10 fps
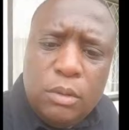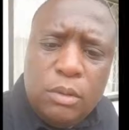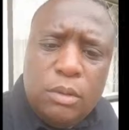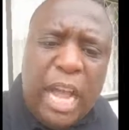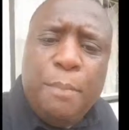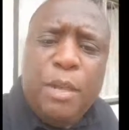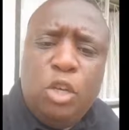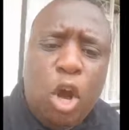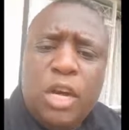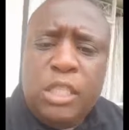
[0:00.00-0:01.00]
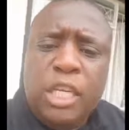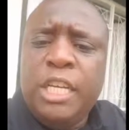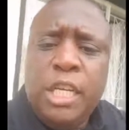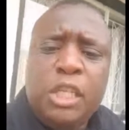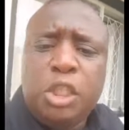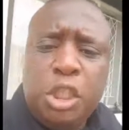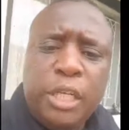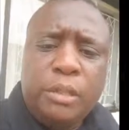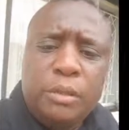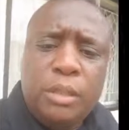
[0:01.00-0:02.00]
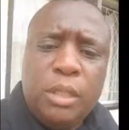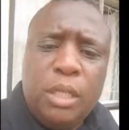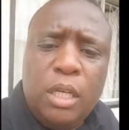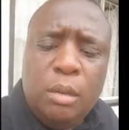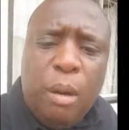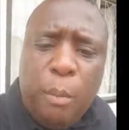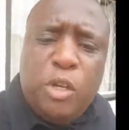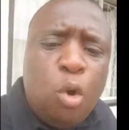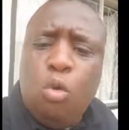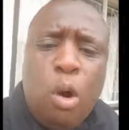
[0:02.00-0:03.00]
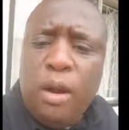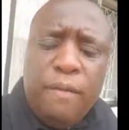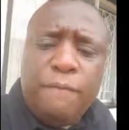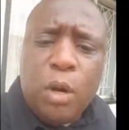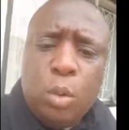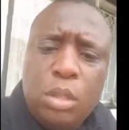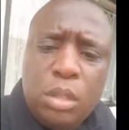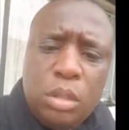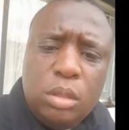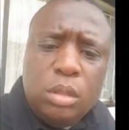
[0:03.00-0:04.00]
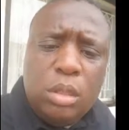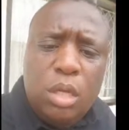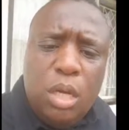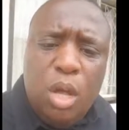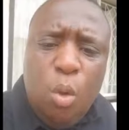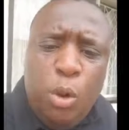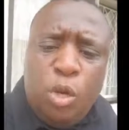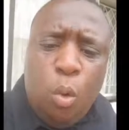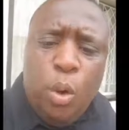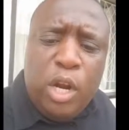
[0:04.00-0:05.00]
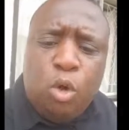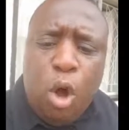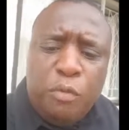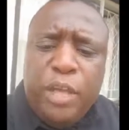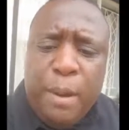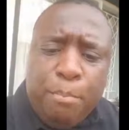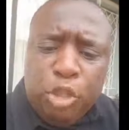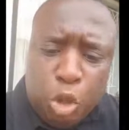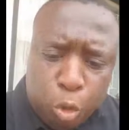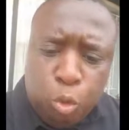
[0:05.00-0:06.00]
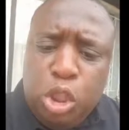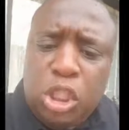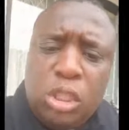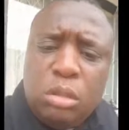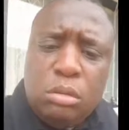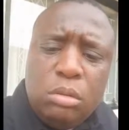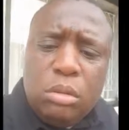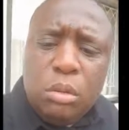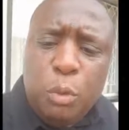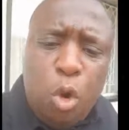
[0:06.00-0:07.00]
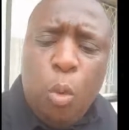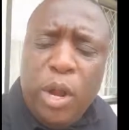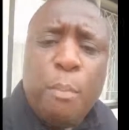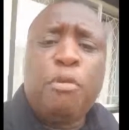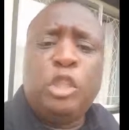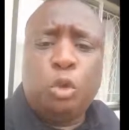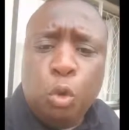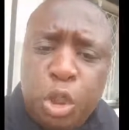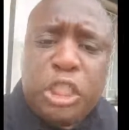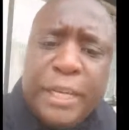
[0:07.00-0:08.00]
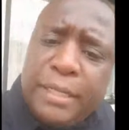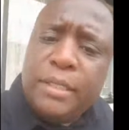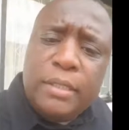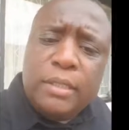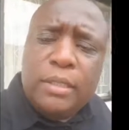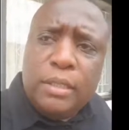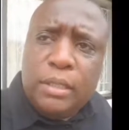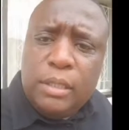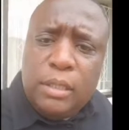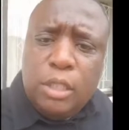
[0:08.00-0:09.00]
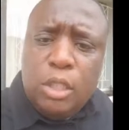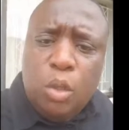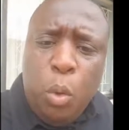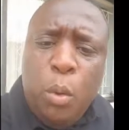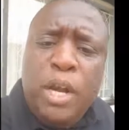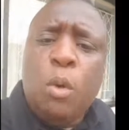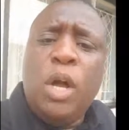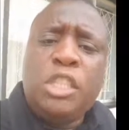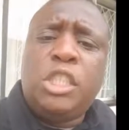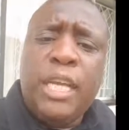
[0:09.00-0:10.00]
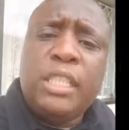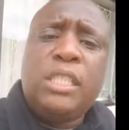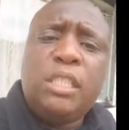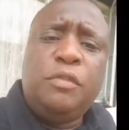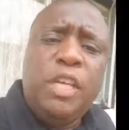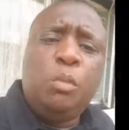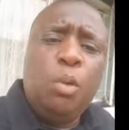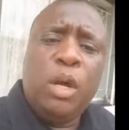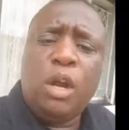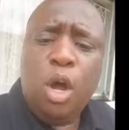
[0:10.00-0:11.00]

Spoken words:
typing God is in it and shit. But we don't go out and vote. We don't want to go out there and produce. We don't want to produce shit. We want to watch DSTV. We want to